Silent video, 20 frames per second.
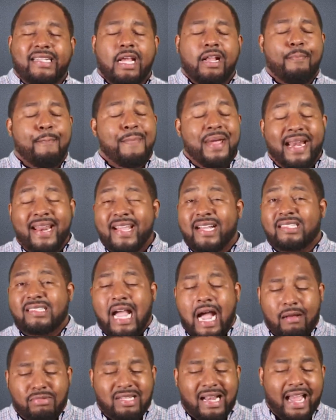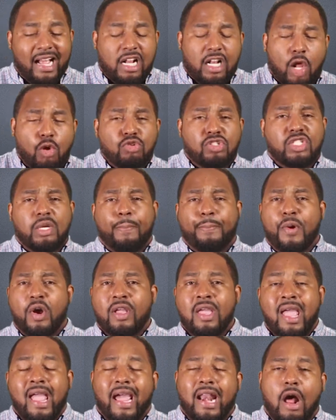there many a times and I closed the
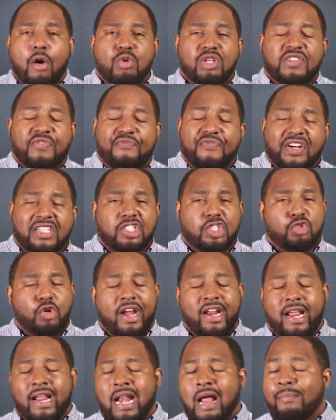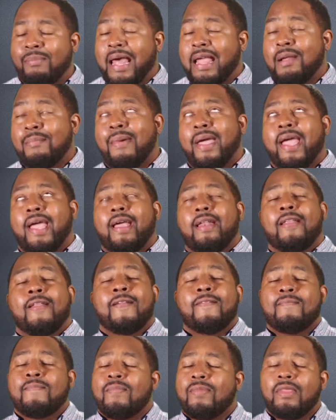book and I was frustrated and I'm like, man,
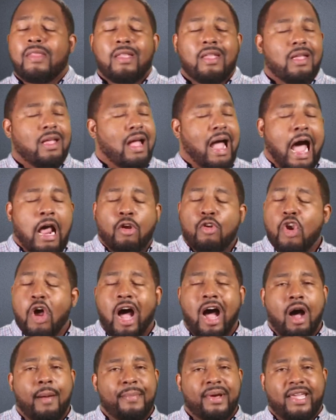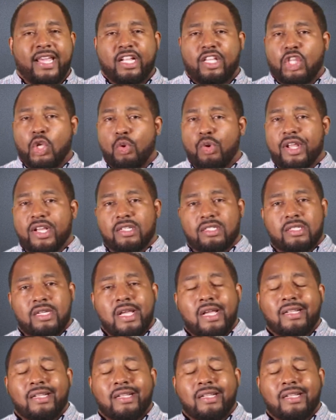I don't know how I'm gonna get through this.